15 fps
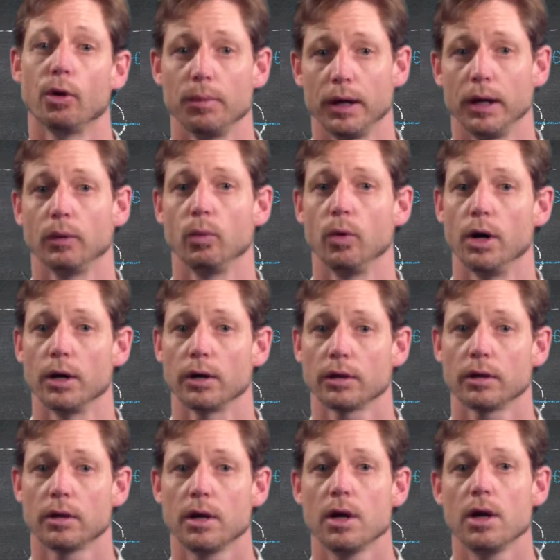performing at
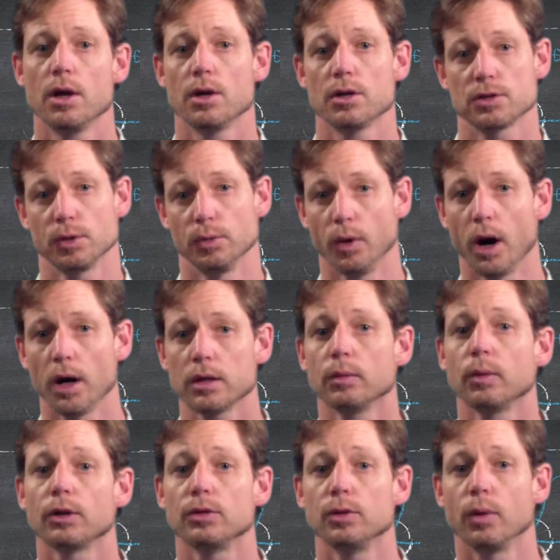work. So
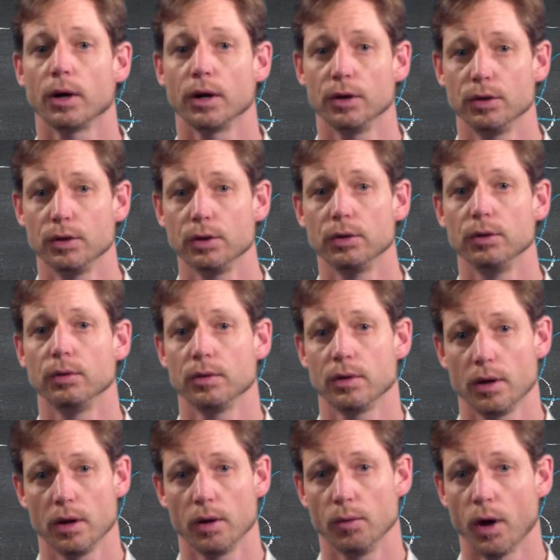rather what you want to
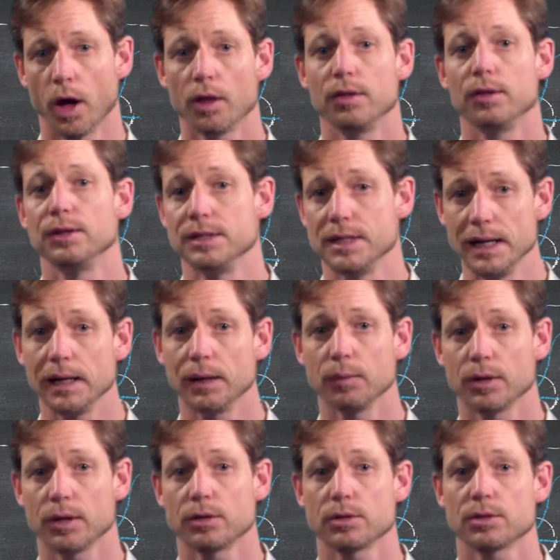do, rather than
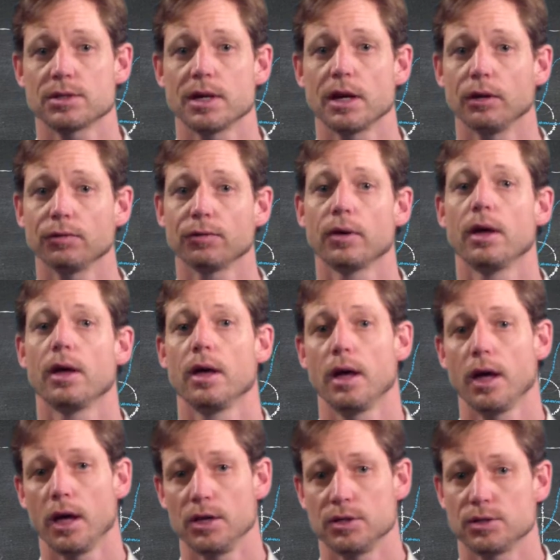dealing with it yourself,
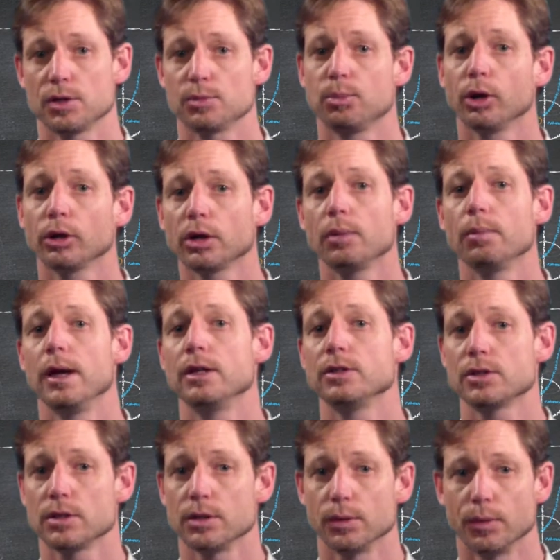is just put them
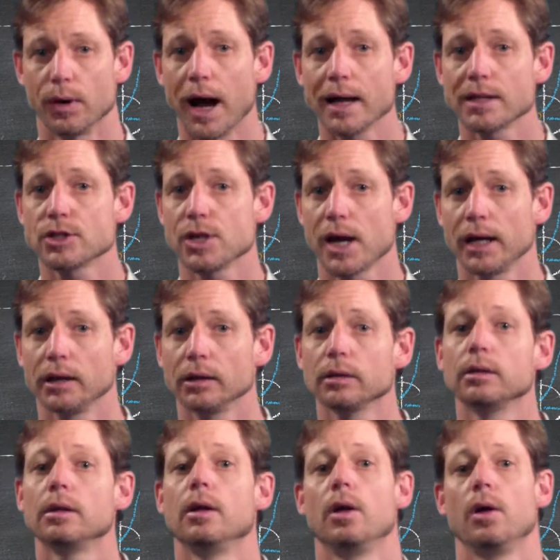into the right
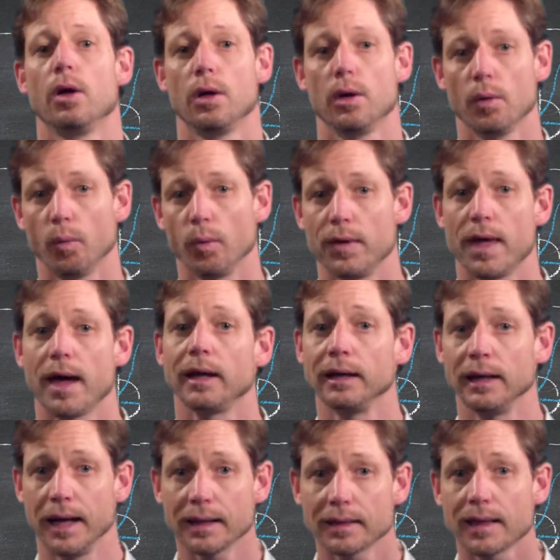channel where they
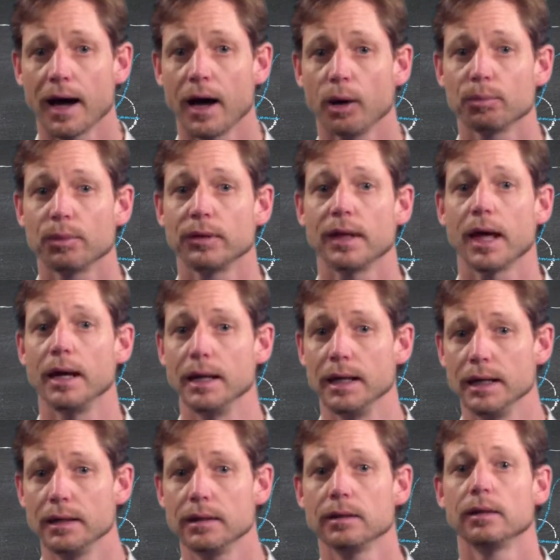can get the help that they
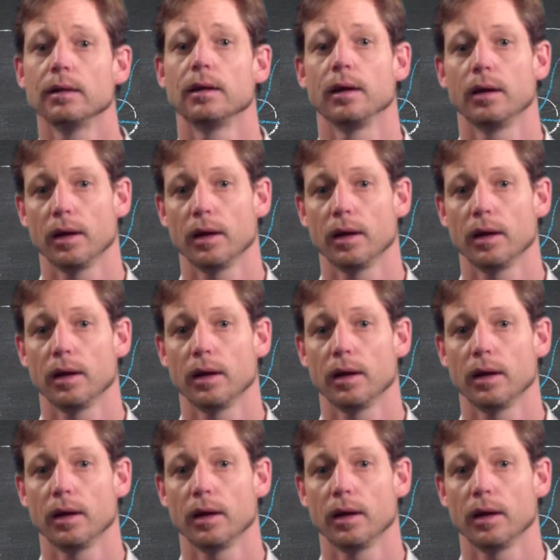need,